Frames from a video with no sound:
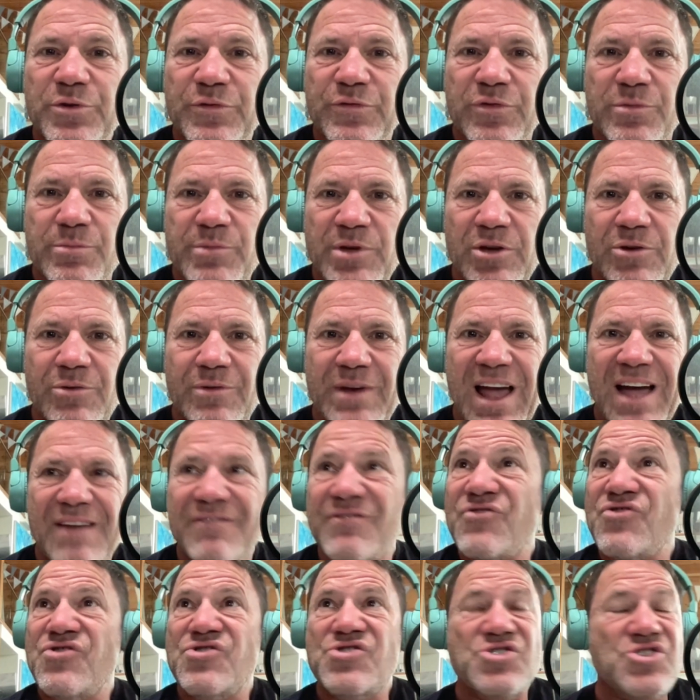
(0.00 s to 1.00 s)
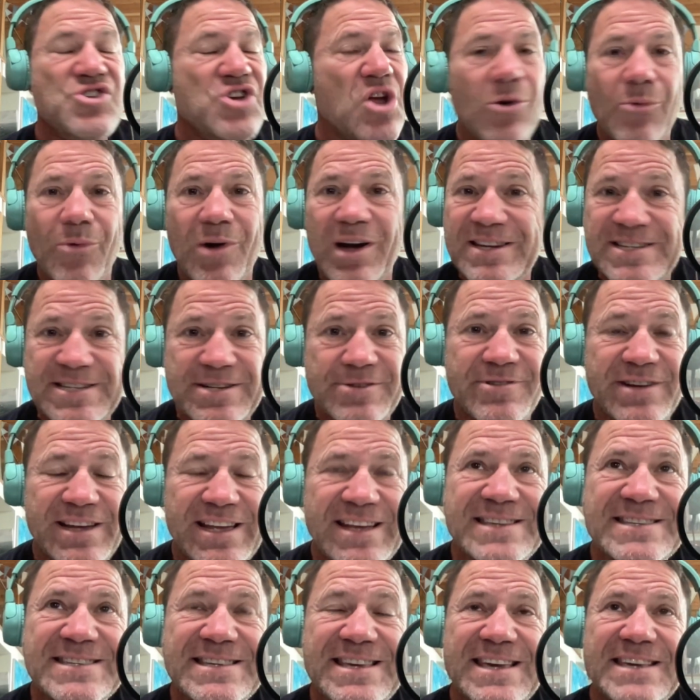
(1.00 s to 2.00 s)
from you and have no idea it
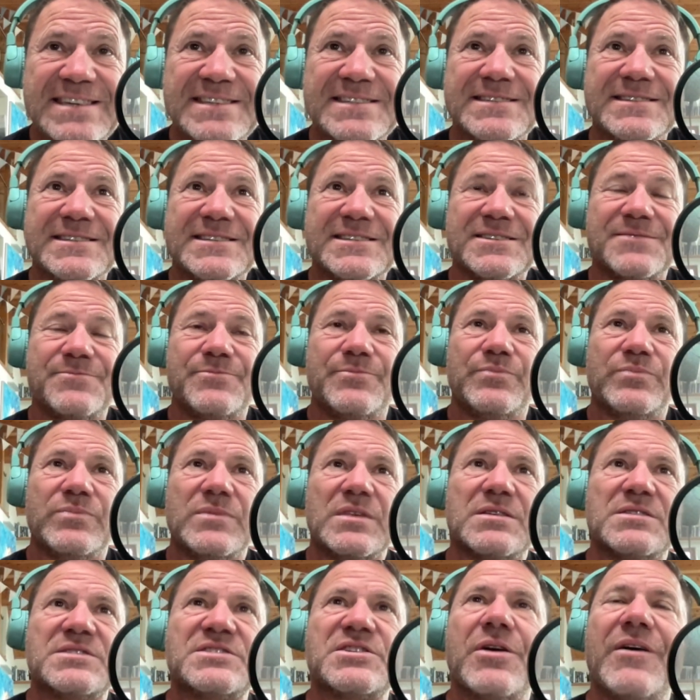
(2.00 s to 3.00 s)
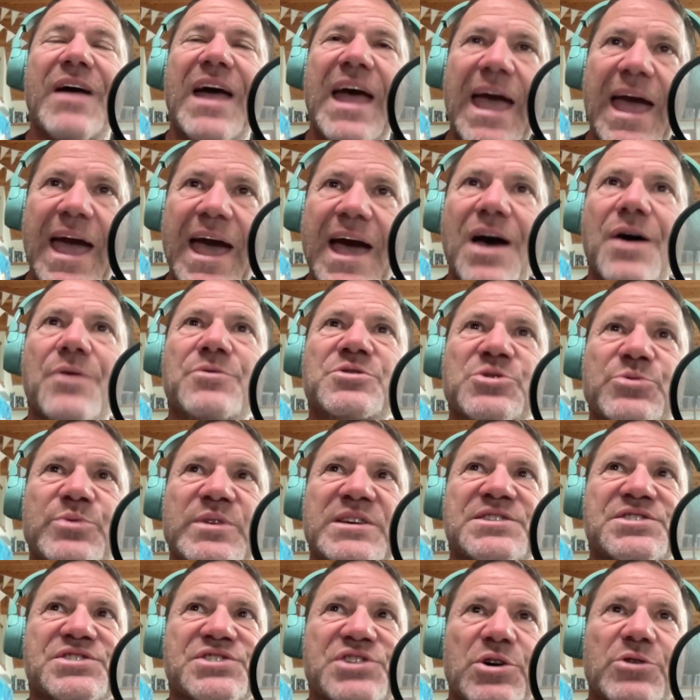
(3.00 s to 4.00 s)
exists. So how do we
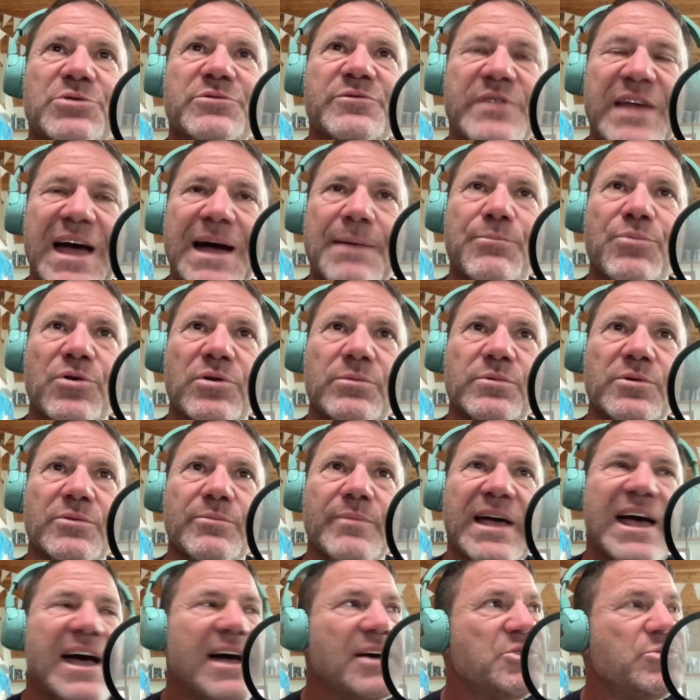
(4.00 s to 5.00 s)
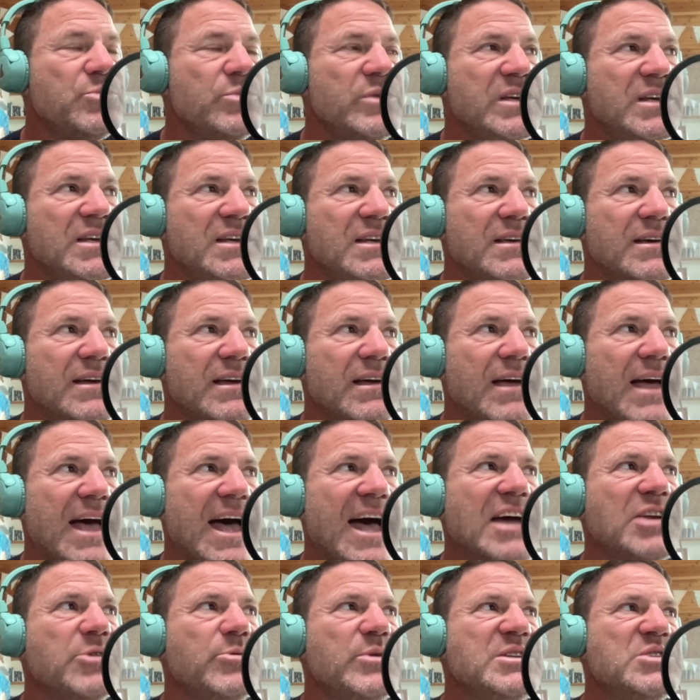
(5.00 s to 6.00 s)
solve that problem? How do we
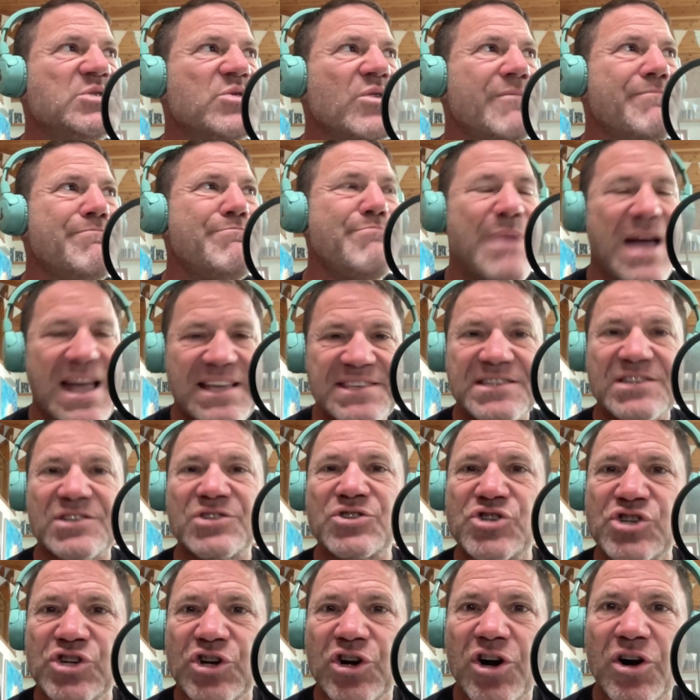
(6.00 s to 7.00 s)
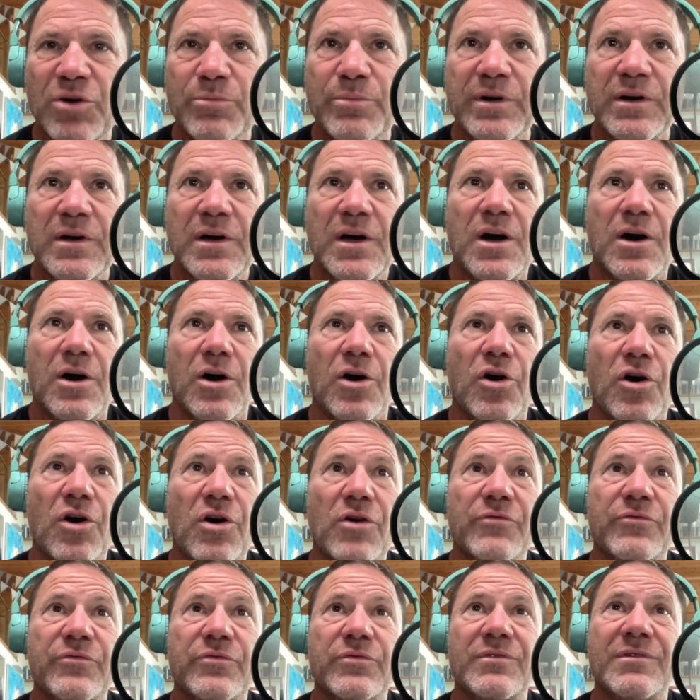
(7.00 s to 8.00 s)
do a better job
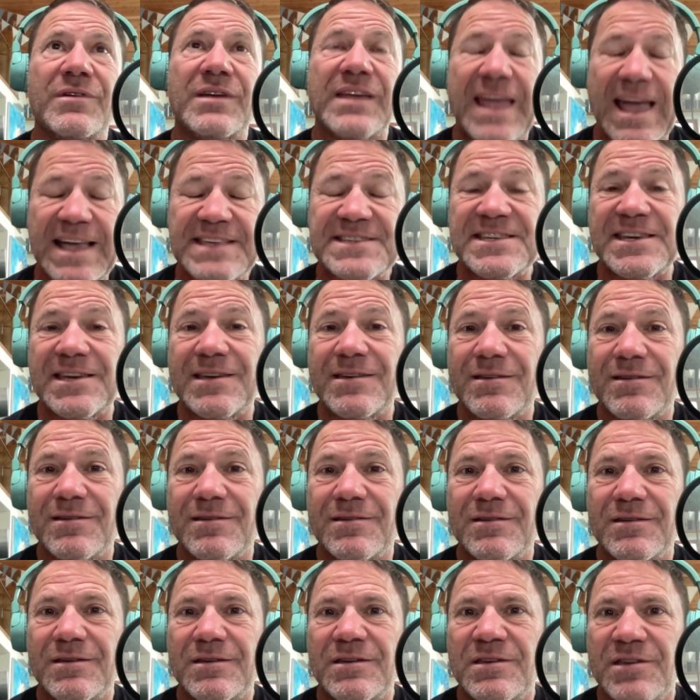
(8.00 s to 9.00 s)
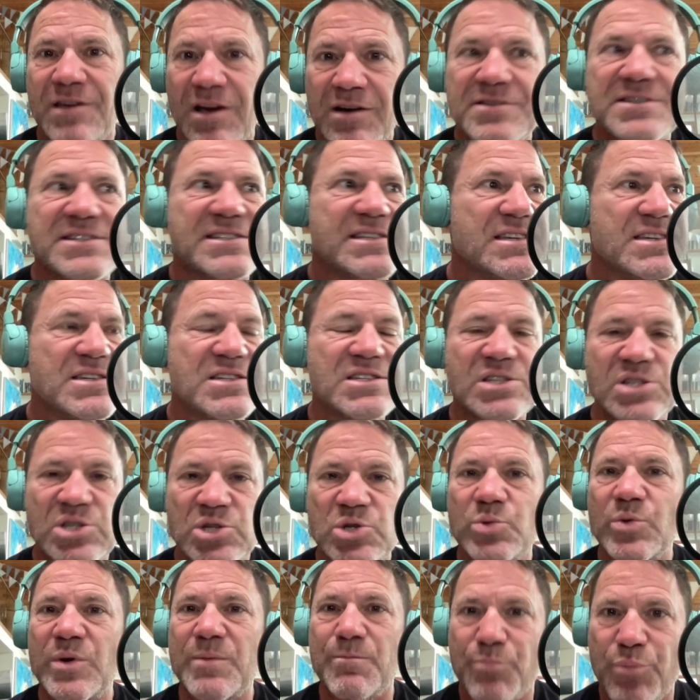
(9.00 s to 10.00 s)
of getting youngsters
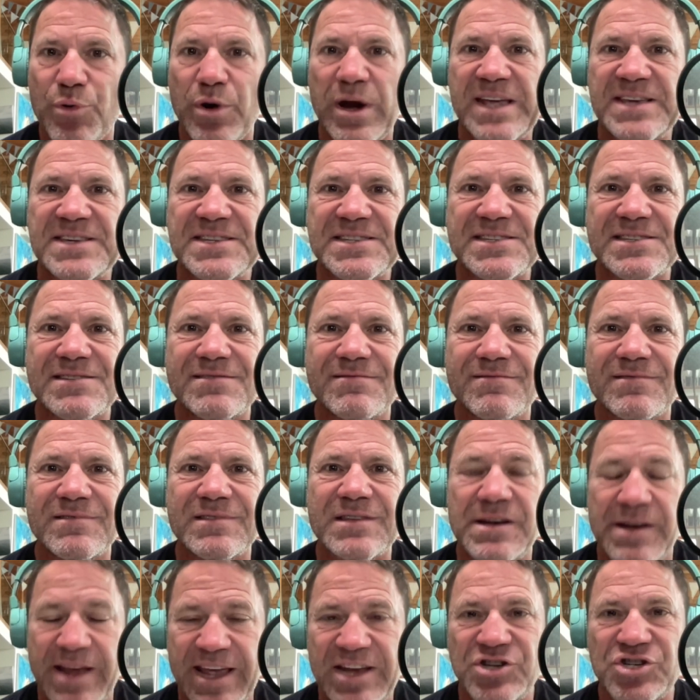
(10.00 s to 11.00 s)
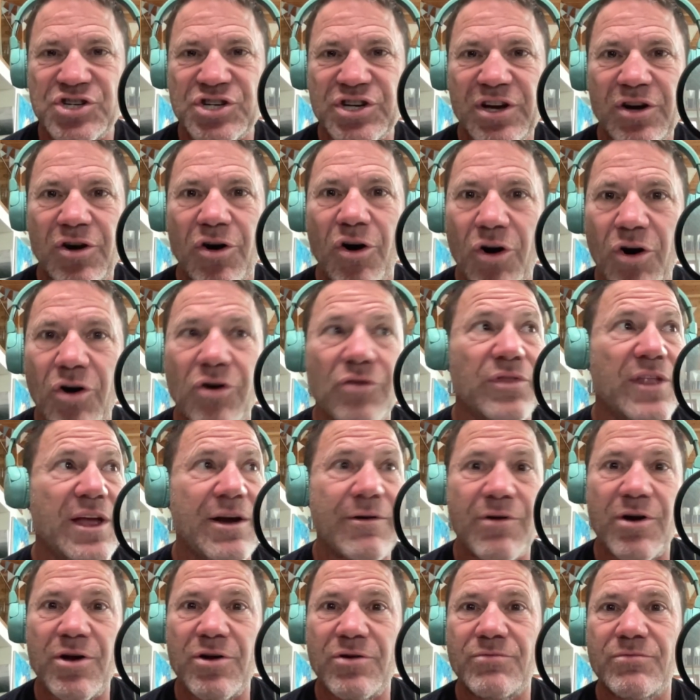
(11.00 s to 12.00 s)
to embrace the nature on
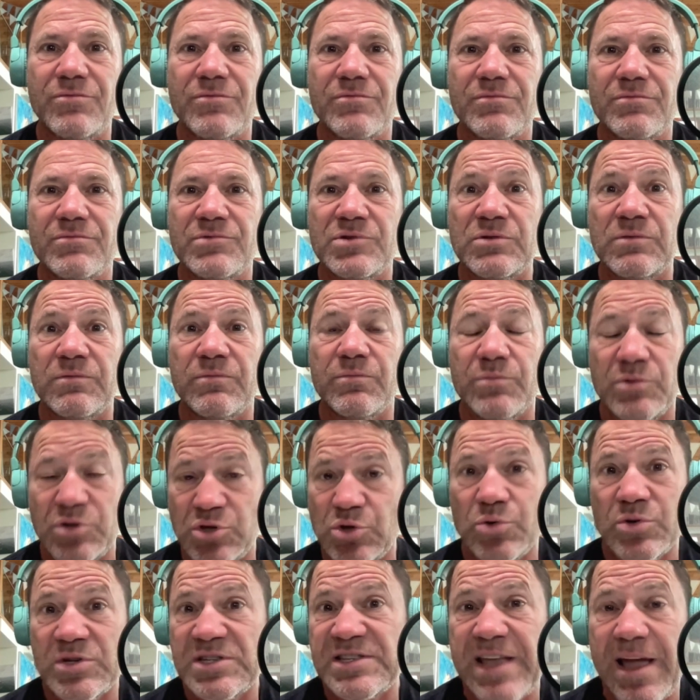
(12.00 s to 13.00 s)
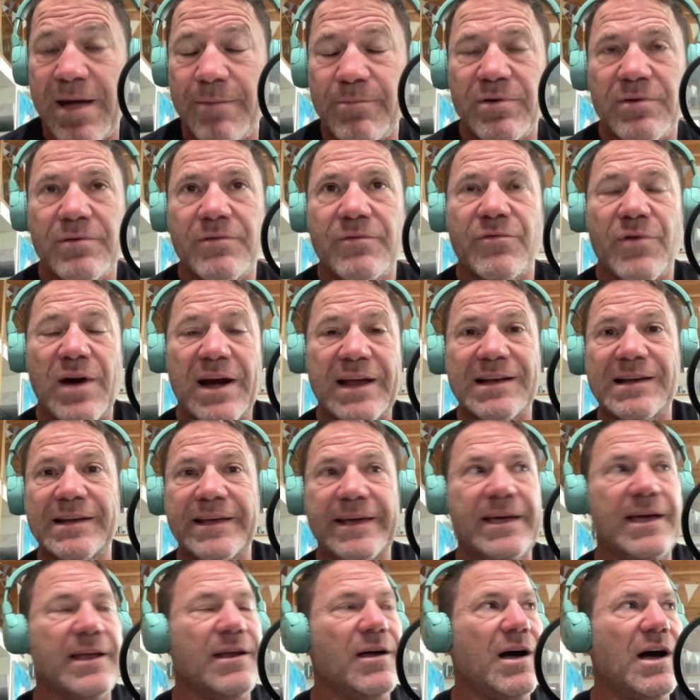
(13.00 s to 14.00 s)
their own doorstep,
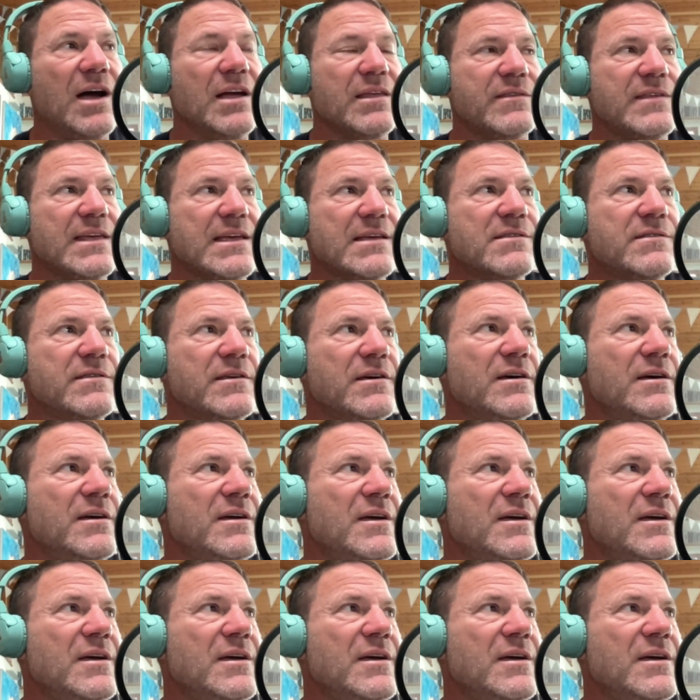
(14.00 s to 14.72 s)
frankly? And I think that,